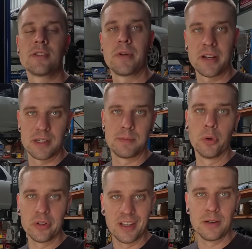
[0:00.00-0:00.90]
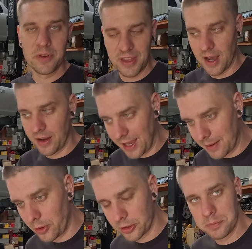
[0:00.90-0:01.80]
Rex is booked in with our
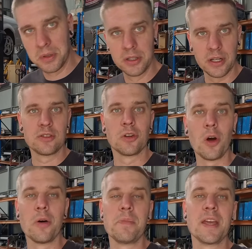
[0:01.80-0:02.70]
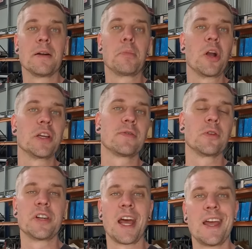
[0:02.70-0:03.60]
gearbox builder to go and be an apprentice for
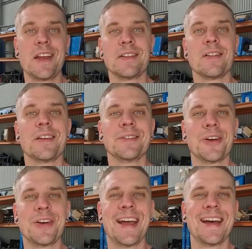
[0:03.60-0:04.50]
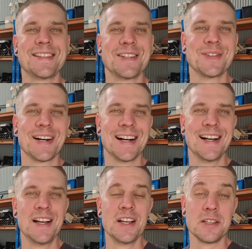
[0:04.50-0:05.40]
a day and learn how to
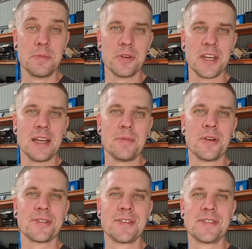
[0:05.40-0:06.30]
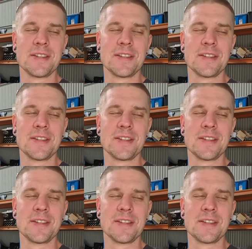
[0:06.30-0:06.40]
build gearboxes.